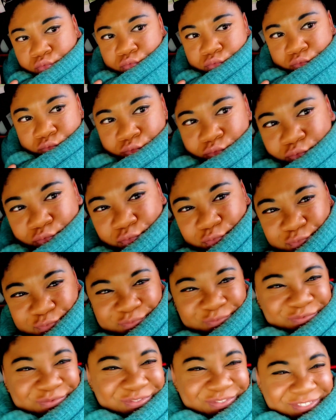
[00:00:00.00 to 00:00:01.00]
I really
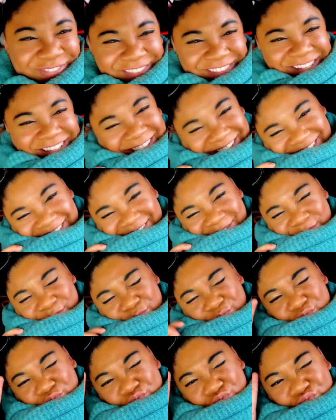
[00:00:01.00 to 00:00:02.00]
encourage my haters to
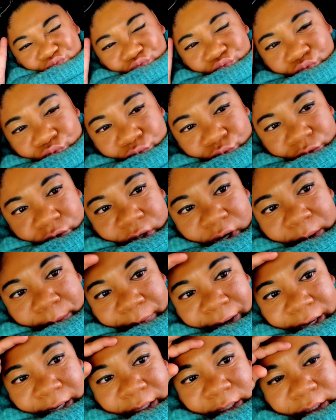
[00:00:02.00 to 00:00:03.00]
talk.
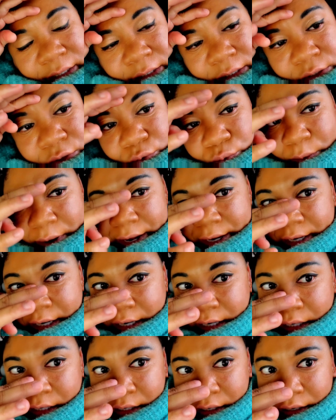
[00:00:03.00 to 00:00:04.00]
I'm like
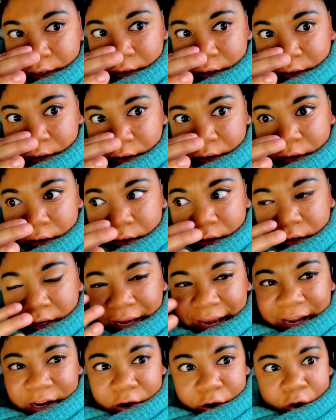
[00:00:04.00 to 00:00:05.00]
sweating
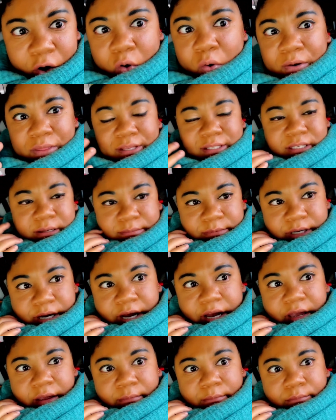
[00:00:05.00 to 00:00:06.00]
and cold at the same
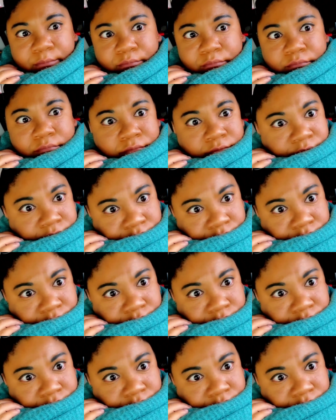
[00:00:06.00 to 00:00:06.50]
time.